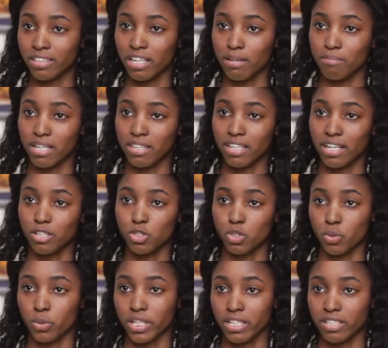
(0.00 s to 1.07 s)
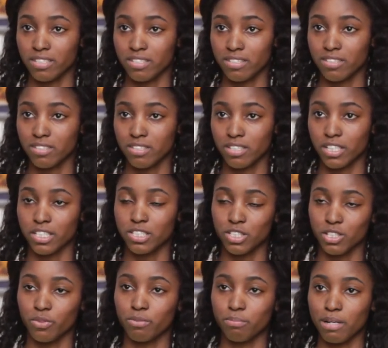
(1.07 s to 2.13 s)
and I made that choice to
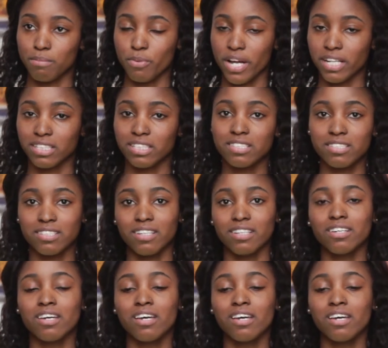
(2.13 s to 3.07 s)
continue with my pregnancy.